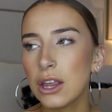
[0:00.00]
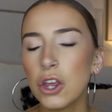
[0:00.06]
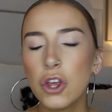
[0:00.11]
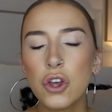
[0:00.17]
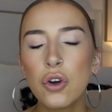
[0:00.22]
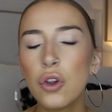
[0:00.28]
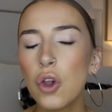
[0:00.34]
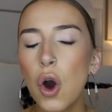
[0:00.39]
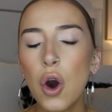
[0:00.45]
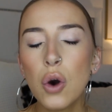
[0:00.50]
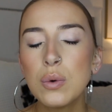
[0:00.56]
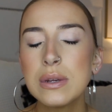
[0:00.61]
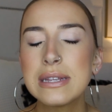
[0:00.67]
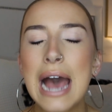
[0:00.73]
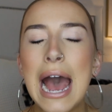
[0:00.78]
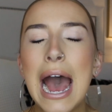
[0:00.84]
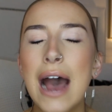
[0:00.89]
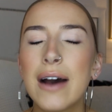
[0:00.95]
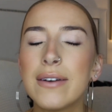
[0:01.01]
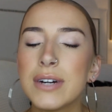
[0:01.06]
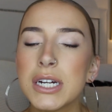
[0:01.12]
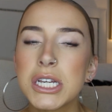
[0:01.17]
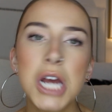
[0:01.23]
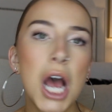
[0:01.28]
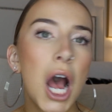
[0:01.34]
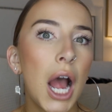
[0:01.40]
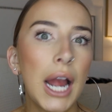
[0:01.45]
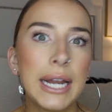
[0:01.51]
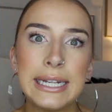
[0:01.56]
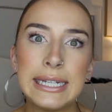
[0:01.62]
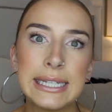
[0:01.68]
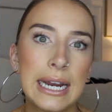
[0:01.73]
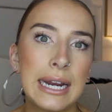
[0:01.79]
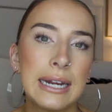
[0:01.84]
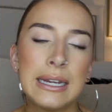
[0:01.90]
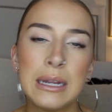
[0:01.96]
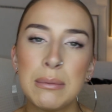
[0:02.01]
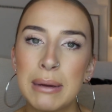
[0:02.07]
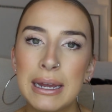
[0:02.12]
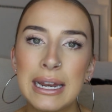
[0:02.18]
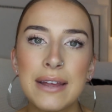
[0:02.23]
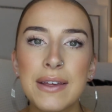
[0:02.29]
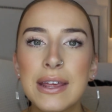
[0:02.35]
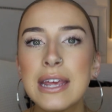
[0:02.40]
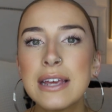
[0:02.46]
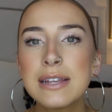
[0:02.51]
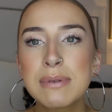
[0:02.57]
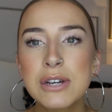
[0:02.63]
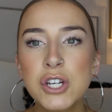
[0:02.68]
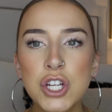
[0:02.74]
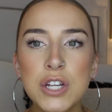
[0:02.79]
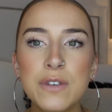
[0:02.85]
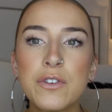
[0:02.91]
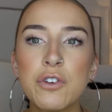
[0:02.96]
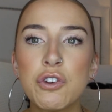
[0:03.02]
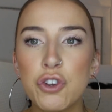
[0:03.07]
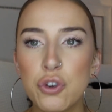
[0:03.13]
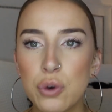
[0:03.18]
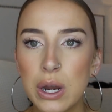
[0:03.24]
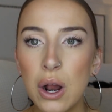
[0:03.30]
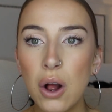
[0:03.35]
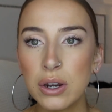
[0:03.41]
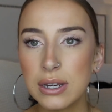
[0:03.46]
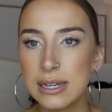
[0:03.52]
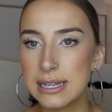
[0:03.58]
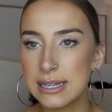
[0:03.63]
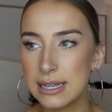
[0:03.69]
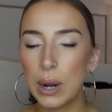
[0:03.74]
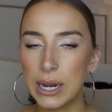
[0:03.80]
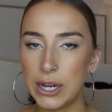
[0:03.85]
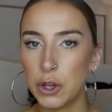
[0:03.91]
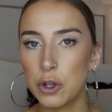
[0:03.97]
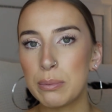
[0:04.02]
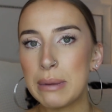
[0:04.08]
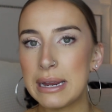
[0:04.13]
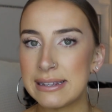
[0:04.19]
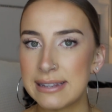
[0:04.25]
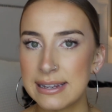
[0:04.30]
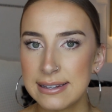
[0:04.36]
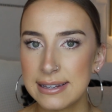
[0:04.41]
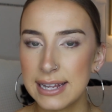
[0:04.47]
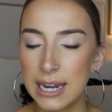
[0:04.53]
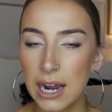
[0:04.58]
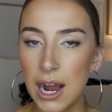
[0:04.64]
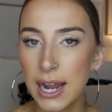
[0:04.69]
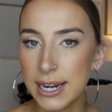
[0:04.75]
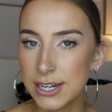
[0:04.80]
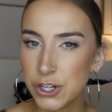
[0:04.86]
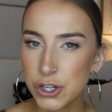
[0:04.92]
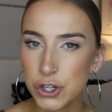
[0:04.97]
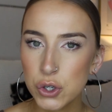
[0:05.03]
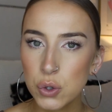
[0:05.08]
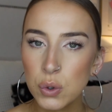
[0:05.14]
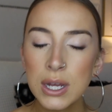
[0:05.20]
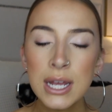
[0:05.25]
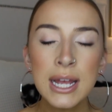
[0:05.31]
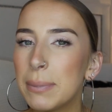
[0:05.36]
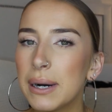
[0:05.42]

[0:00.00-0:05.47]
You'll always have a tiny bit, especially if you do it on a regular basis like I do,